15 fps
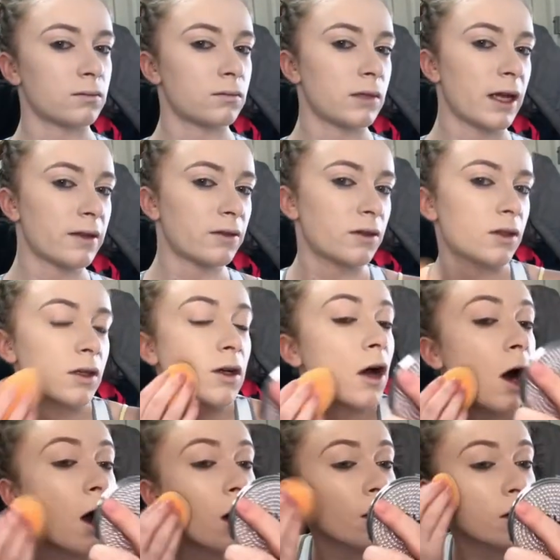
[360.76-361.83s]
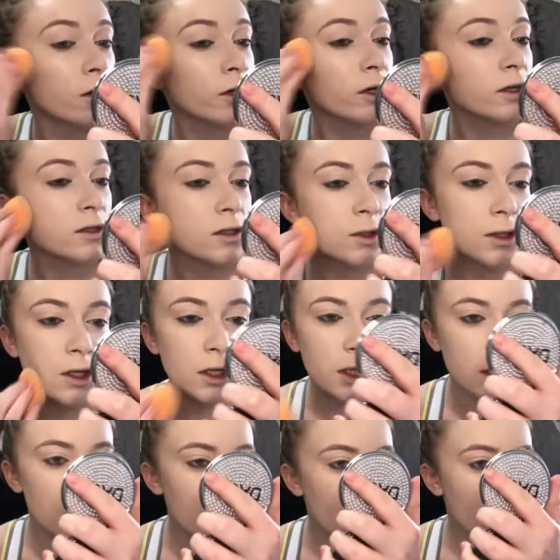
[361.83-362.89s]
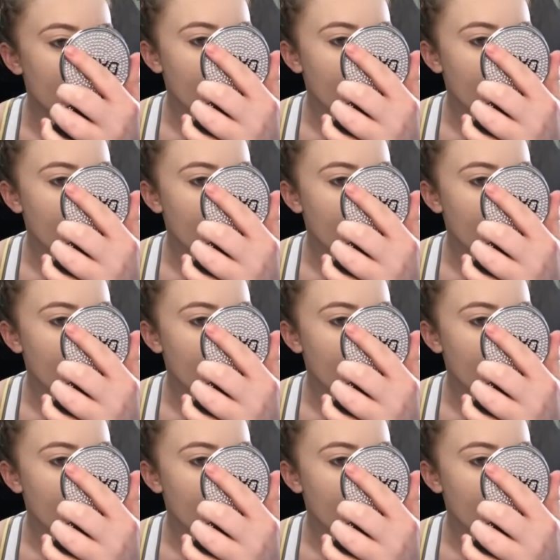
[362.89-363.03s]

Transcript: like the color is good.